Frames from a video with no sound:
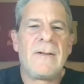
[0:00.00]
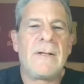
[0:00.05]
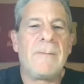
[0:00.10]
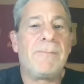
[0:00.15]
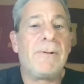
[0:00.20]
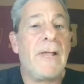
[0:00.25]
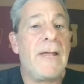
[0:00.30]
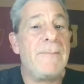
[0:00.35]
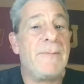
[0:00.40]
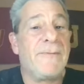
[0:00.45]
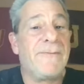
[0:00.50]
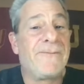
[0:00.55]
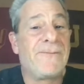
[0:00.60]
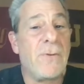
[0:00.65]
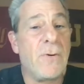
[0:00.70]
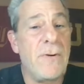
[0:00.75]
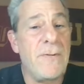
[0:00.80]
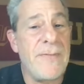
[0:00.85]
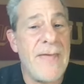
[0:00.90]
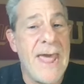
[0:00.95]
The play
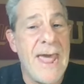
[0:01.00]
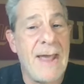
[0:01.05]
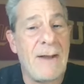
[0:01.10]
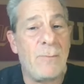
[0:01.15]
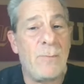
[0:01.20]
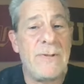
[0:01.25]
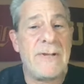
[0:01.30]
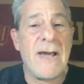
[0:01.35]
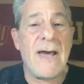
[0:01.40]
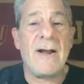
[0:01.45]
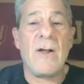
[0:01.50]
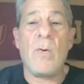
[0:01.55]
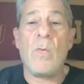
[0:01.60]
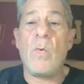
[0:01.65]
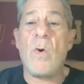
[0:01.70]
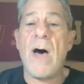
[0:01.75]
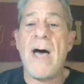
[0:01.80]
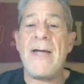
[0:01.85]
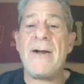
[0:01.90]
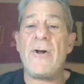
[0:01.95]
before that, we got a
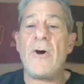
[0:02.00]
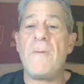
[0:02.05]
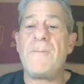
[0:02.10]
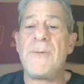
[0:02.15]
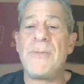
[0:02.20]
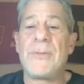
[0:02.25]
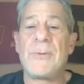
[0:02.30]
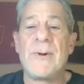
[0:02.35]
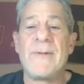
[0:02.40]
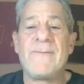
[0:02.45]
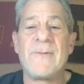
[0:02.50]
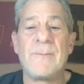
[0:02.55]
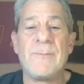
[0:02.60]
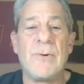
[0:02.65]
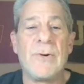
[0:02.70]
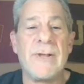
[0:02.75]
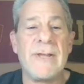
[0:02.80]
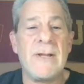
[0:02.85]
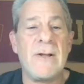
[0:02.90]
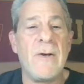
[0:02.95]
wide-open three for
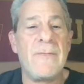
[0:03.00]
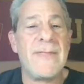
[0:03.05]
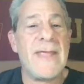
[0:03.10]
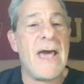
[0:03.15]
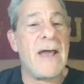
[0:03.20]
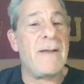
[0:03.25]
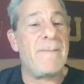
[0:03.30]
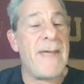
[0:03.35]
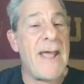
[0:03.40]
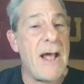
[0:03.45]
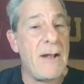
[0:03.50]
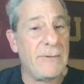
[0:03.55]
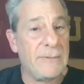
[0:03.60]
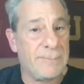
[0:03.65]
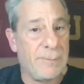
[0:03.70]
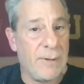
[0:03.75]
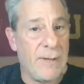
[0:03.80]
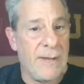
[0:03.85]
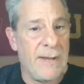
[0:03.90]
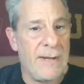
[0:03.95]
Boogie on the
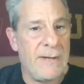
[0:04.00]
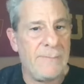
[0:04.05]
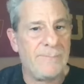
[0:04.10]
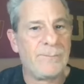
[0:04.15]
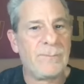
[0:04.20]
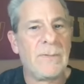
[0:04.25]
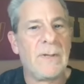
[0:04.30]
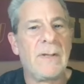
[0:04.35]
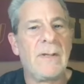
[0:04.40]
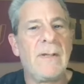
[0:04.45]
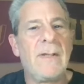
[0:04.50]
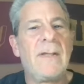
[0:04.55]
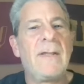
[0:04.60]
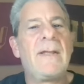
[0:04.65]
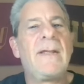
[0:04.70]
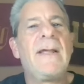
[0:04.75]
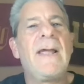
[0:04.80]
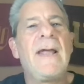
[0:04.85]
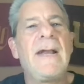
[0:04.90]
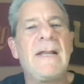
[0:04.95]
out-of-bounds play,
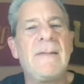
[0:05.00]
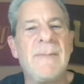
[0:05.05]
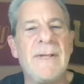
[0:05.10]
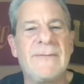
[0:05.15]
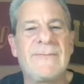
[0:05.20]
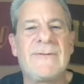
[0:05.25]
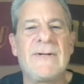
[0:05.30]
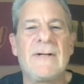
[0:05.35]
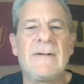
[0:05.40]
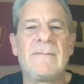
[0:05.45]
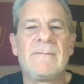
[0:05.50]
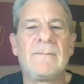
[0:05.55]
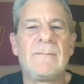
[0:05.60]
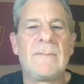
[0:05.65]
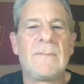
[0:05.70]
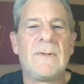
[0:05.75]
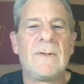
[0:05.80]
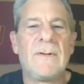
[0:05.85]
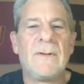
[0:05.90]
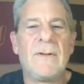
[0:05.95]
and he missed it.
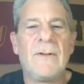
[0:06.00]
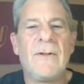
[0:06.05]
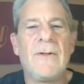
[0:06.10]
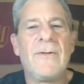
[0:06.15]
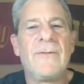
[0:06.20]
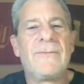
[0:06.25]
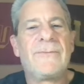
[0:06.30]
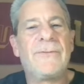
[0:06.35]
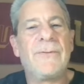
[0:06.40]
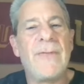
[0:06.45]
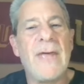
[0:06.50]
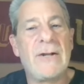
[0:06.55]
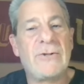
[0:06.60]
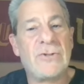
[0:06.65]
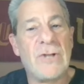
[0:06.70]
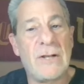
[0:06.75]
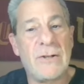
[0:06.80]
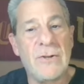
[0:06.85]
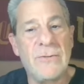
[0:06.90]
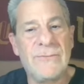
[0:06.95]
So that
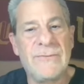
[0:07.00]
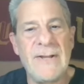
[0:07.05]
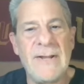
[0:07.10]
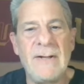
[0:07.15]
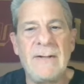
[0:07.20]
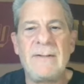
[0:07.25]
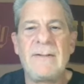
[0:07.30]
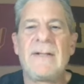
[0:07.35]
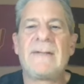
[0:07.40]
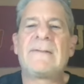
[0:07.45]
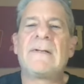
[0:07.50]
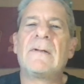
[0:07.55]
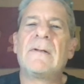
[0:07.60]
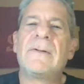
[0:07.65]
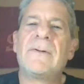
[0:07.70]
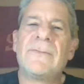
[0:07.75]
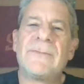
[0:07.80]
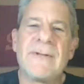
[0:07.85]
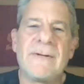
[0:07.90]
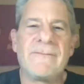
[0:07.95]
shot goes in. It's a
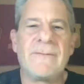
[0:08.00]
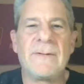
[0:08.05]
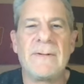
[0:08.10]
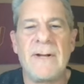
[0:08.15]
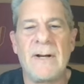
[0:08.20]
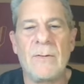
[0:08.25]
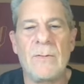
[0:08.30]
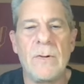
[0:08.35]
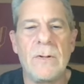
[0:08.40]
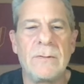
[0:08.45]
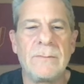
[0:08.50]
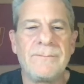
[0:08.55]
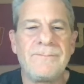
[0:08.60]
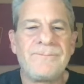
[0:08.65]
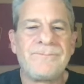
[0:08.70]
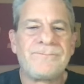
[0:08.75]
little different, end quote.